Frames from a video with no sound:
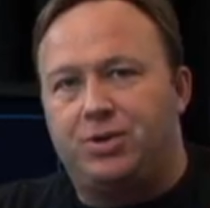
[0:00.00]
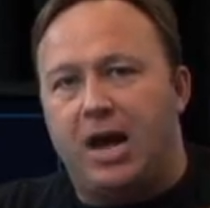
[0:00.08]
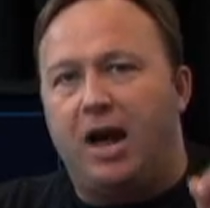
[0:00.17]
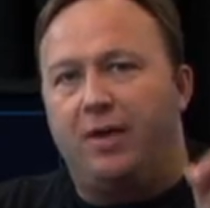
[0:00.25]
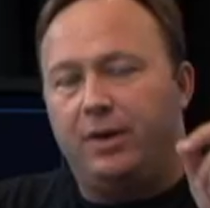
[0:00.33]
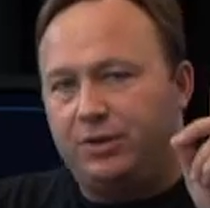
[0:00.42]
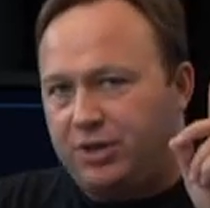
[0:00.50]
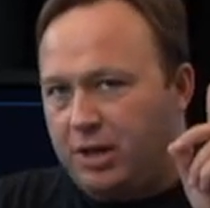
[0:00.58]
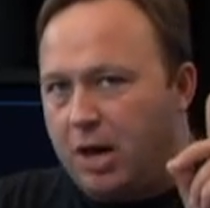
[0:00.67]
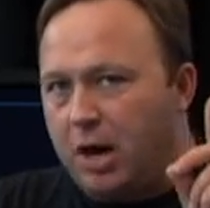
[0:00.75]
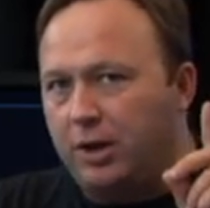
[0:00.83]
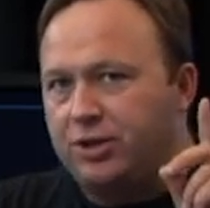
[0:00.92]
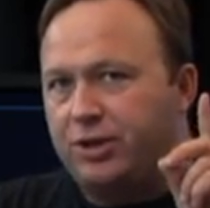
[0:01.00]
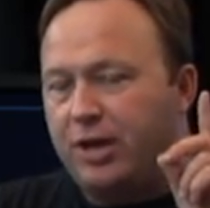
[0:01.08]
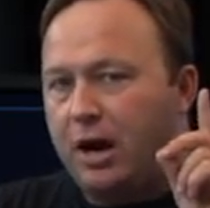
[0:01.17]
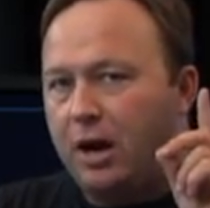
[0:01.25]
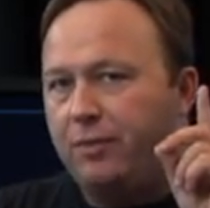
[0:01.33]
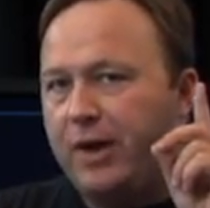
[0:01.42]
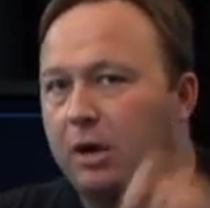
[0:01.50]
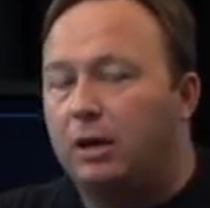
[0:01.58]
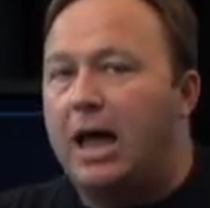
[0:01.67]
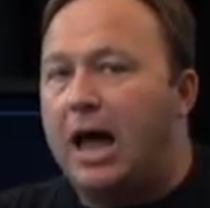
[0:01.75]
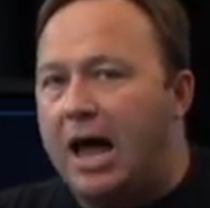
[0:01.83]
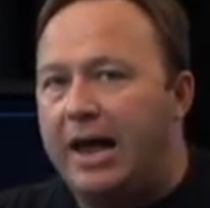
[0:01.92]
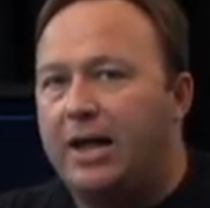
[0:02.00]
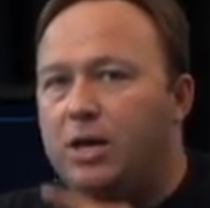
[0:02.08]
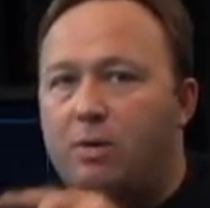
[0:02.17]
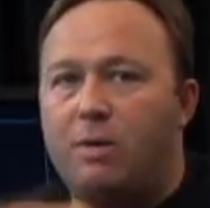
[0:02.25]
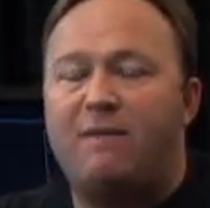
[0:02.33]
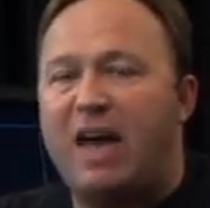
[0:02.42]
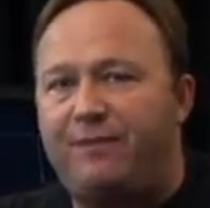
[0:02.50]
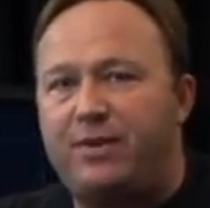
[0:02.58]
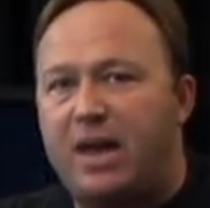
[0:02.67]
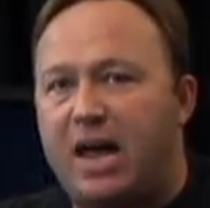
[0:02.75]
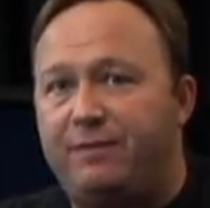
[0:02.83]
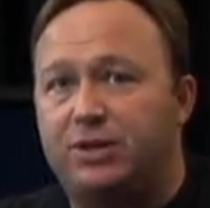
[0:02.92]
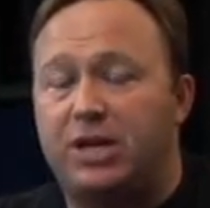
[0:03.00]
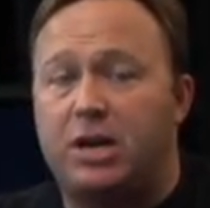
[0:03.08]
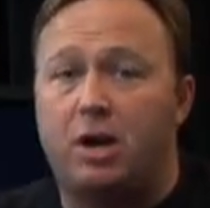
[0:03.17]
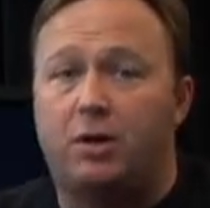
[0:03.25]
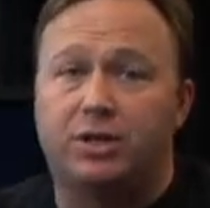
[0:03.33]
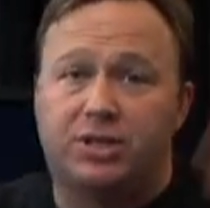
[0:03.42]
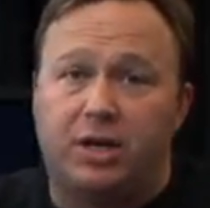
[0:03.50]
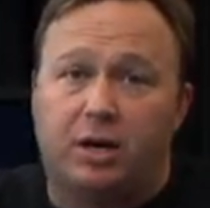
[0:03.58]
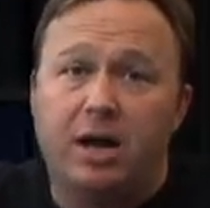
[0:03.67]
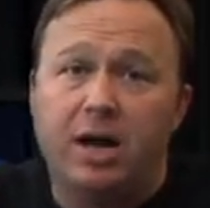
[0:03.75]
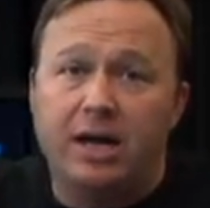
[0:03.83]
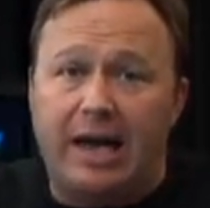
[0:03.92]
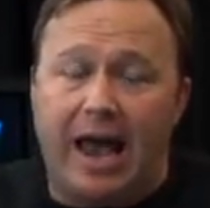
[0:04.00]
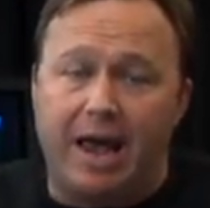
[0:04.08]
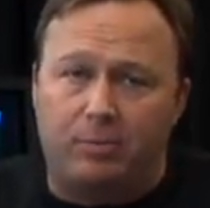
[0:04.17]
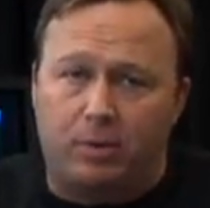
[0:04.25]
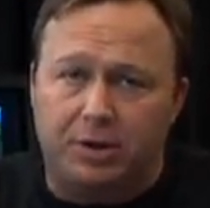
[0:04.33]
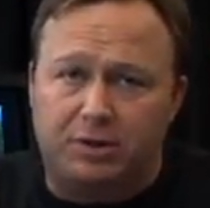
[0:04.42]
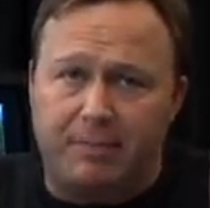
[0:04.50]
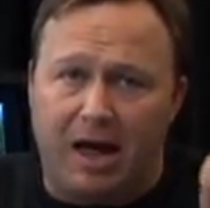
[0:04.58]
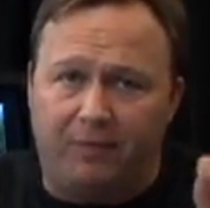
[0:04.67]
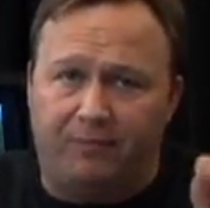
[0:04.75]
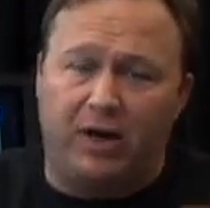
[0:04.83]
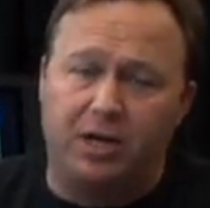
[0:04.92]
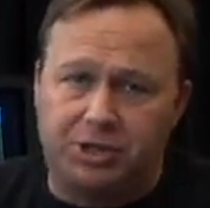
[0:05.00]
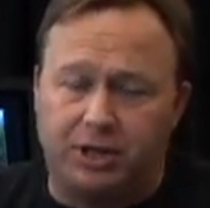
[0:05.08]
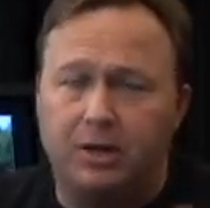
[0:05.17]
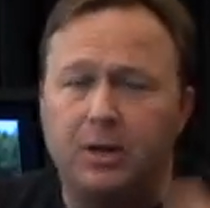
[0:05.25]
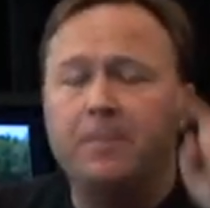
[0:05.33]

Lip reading: out. See, notice they're lying. You have affidavits, and notice their cameras malfunction.